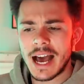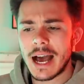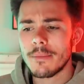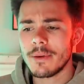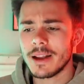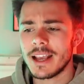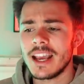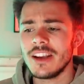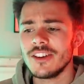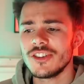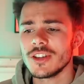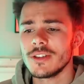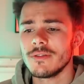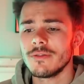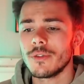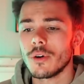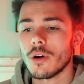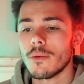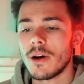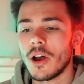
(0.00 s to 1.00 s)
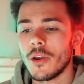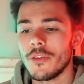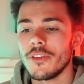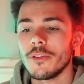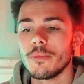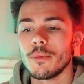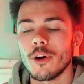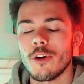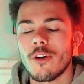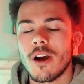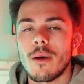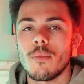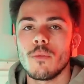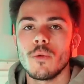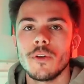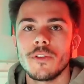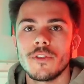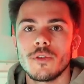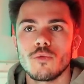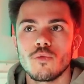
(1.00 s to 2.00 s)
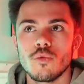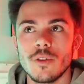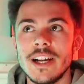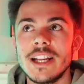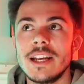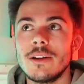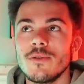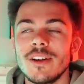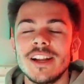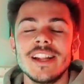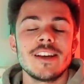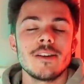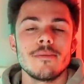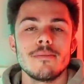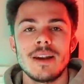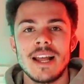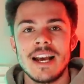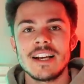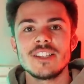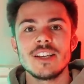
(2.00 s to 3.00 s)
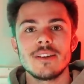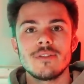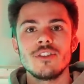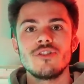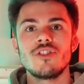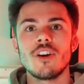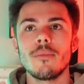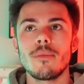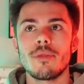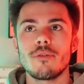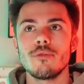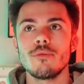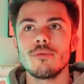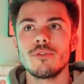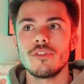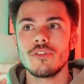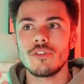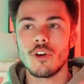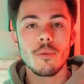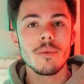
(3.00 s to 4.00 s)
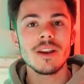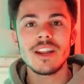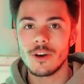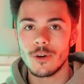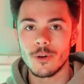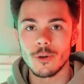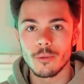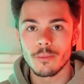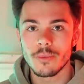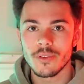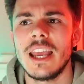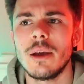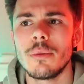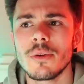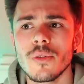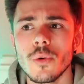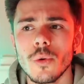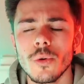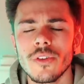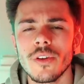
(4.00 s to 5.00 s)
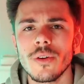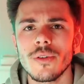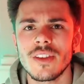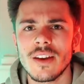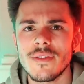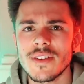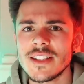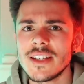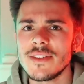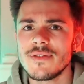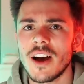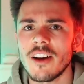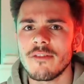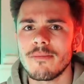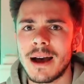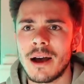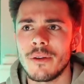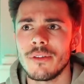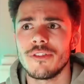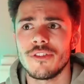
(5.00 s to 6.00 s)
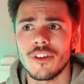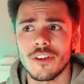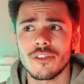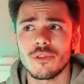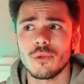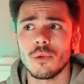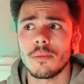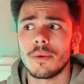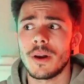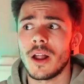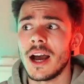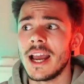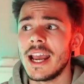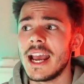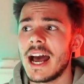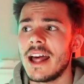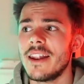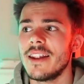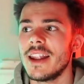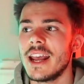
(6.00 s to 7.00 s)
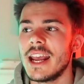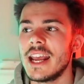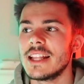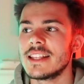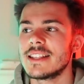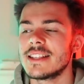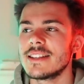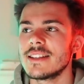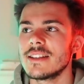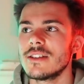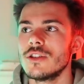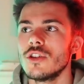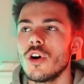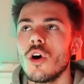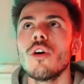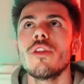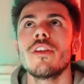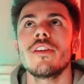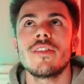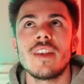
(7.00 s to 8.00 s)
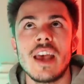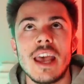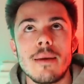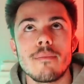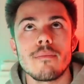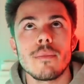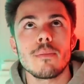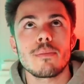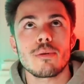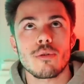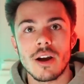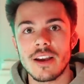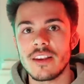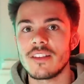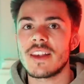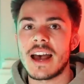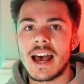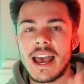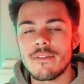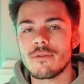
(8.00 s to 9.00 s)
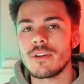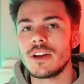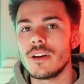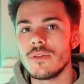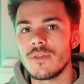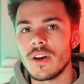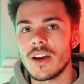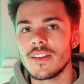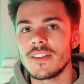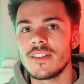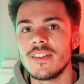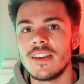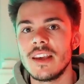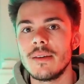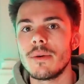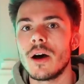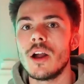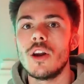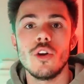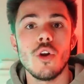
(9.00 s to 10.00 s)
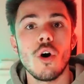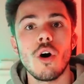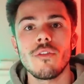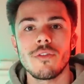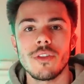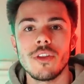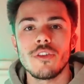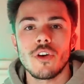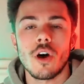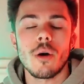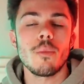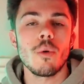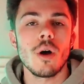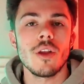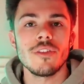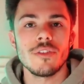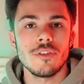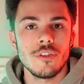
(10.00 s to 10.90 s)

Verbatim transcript: application for a master's program was really, really complex. You have to jump through so many hoops. It was also £75 just to apply and it's not the same price at every university, but a lot of the top ones